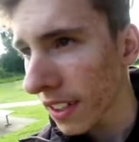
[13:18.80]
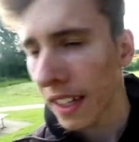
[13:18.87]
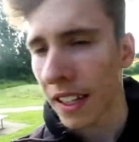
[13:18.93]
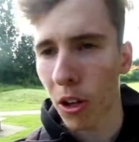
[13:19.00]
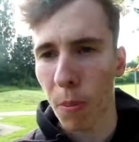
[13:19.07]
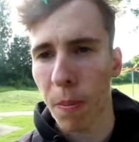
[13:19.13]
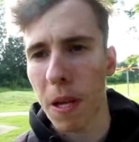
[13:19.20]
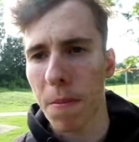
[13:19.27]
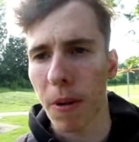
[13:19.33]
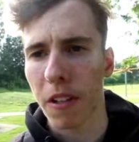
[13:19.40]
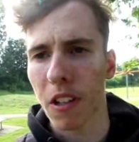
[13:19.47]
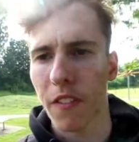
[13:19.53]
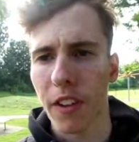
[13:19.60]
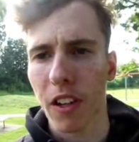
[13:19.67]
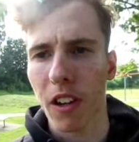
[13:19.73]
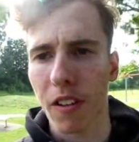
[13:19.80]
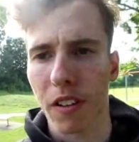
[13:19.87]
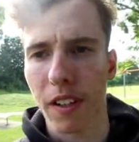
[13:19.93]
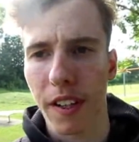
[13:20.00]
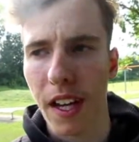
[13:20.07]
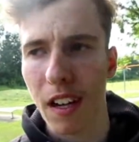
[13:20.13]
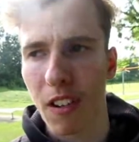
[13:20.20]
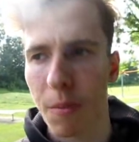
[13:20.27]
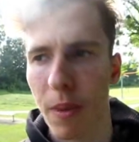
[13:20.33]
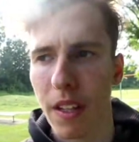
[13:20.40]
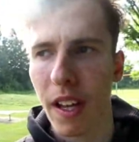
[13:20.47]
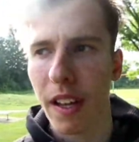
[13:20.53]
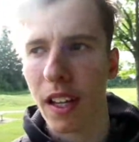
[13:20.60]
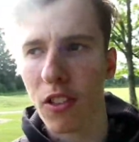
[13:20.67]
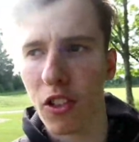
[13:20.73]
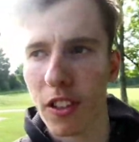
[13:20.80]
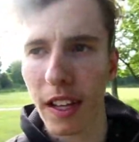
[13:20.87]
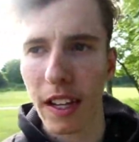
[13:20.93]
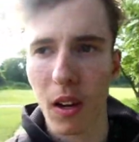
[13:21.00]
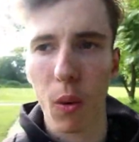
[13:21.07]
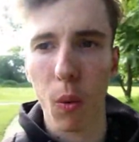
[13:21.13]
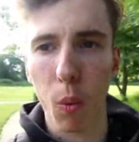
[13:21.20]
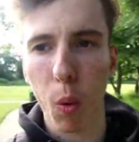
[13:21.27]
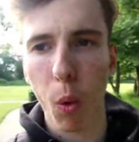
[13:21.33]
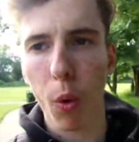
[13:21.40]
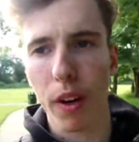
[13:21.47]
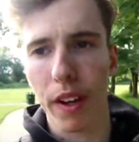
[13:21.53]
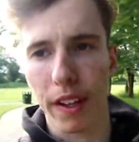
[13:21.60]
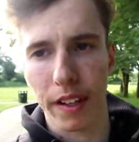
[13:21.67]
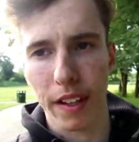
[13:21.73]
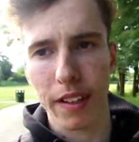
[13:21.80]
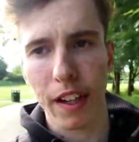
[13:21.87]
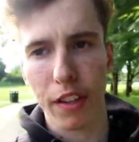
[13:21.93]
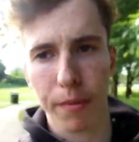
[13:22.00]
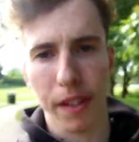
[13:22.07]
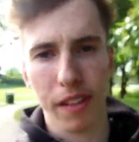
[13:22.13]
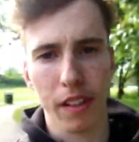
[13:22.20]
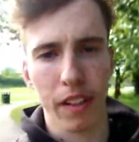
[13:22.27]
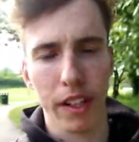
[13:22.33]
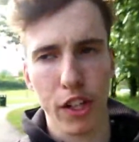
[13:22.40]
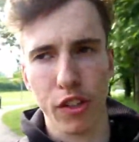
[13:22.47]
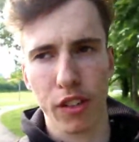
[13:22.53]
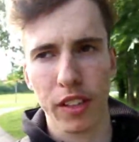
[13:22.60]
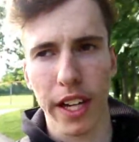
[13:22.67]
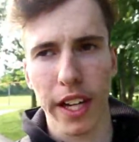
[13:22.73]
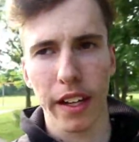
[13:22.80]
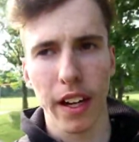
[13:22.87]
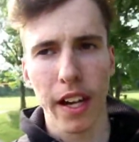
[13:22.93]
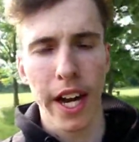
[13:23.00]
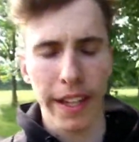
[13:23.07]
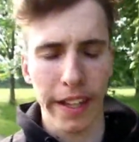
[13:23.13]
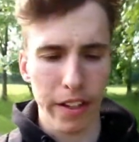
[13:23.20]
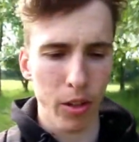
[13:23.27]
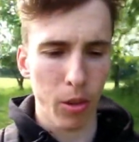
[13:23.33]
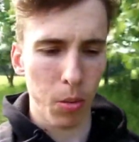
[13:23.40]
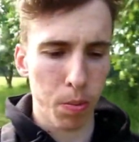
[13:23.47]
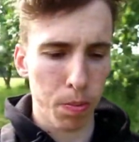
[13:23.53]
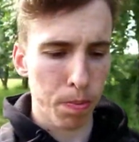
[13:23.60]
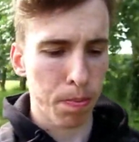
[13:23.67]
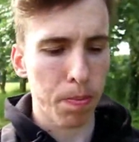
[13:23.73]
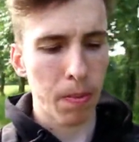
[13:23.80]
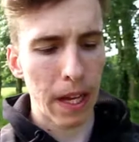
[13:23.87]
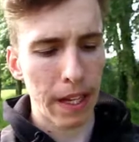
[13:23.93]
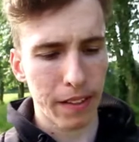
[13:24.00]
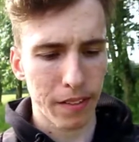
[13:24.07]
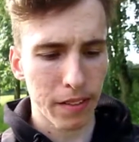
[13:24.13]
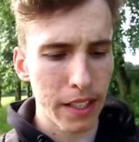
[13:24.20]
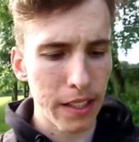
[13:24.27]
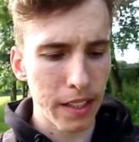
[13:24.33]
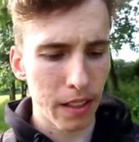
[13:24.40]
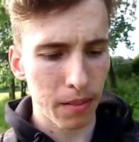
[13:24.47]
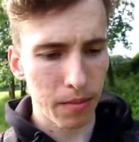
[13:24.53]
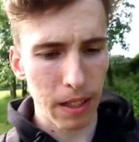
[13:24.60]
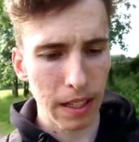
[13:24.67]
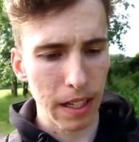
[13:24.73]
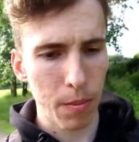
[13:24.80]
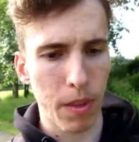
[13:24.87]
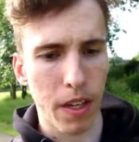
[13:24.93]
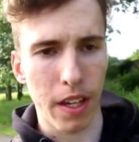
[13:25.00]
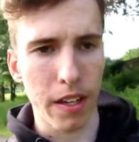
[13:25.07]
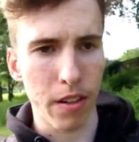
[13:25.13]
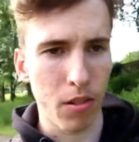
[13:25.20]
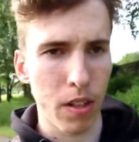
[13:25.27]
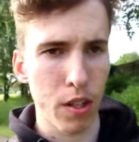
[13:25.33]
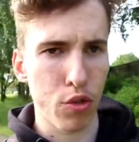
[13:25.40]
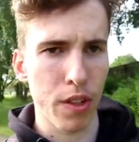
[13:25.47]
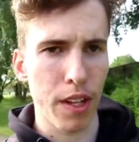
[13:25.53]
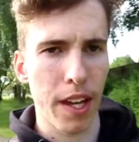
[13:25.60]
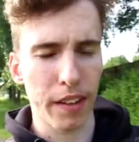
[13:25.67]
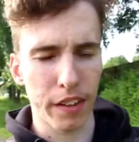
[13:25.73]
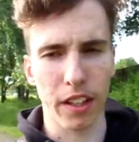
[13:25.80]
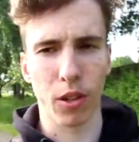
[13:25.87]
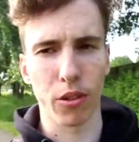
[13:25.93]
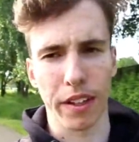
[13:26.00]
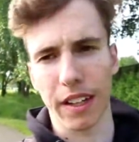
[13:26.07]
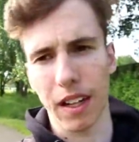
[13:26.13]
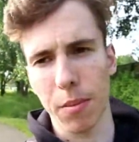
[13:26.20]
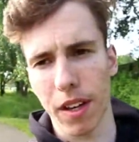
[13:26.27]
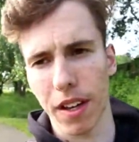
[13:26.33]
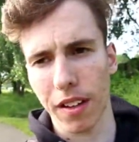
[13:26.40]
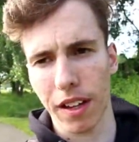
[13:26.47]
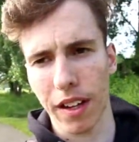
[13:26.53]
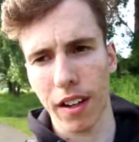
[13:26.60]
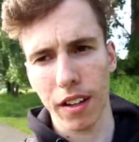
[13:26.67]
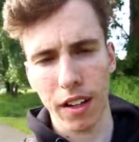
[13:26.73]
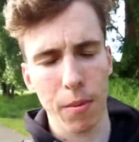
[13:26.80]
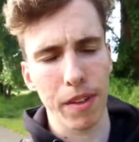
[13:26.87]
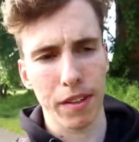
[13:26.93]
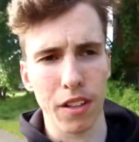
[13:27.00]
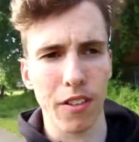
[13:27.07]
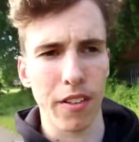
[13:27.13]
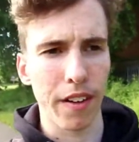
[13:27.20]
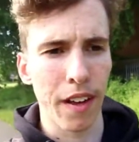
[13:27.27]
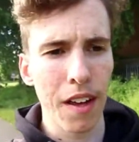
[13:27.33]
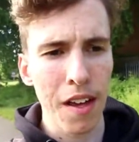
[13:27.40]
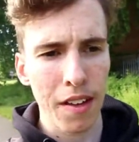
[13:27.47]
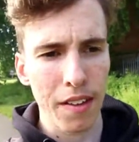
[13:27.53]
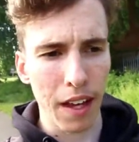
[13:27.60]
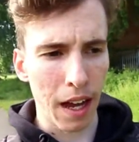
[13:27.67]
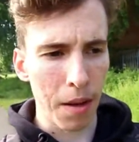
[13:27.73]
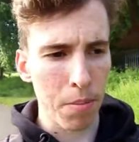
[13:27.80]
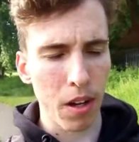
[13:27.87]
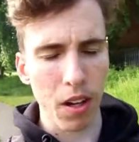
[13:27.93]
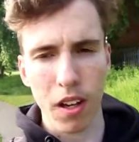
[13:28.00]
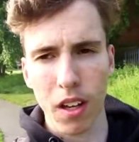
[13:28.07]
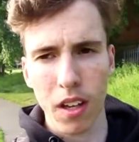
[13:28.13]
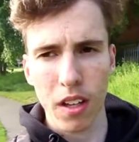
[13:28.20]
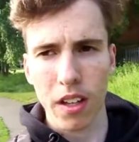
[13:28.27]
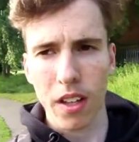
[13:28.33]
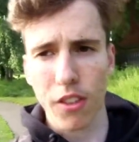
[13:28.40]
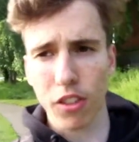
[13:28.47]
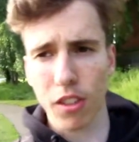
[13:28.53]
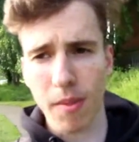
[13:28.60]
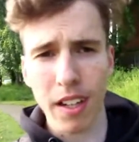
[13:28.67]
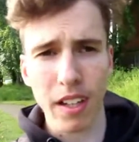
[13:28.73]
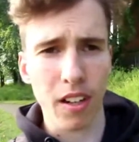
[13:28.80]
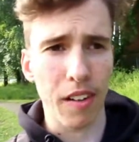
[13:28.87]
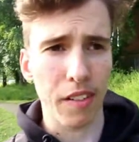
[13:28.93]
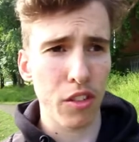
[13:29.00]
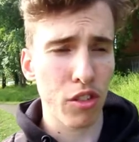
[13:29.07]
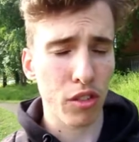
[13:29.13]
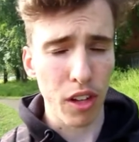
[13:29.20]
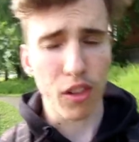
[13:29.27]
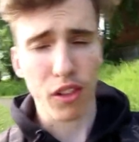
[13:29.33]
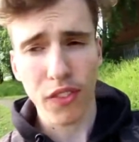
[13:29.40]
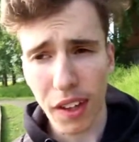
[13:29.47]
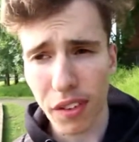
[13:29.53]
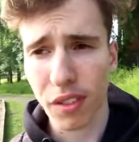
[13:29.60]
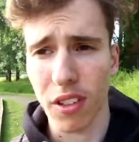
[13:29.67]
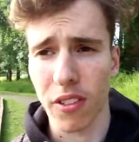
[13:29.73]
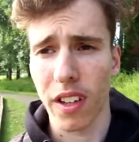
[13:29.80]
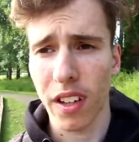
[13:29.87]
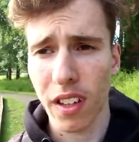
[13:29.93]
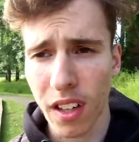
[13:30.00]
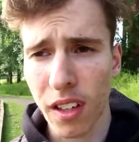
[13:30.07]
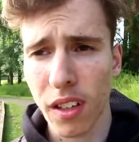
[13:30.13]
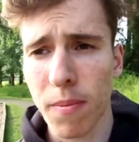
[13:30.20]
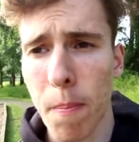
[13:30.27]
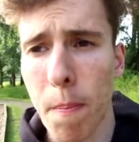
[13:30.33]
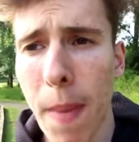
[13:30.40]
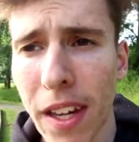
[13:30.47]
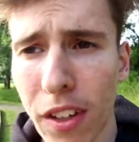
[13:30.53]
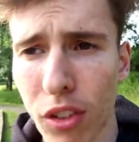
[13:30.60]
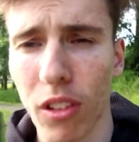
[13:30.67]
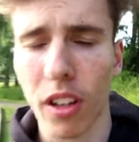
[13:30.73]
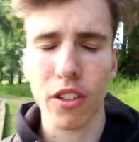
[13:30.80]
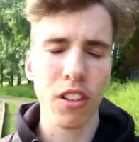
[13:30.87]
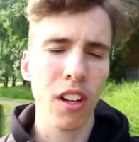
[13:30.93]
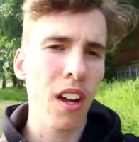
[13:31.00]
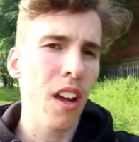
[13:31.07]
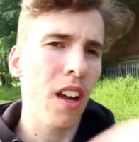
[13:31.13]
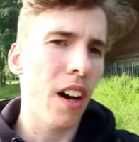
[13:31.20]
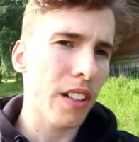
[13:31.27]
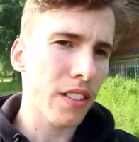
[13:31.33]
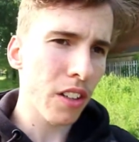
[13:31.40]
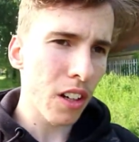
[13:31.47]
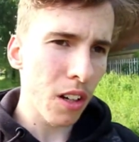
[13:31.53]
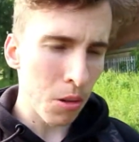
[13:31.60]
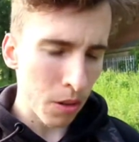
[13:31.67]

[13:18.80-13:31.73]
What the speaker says: that little beep. I don't know if you guys could hear it, but yeah, it gives you that little warning, and that's basically just saying that you're exceeding the limit, and you're literally hitting on the limiter and that. But it doesn't matter, guys, it just goes faster, and it's mental. I don't know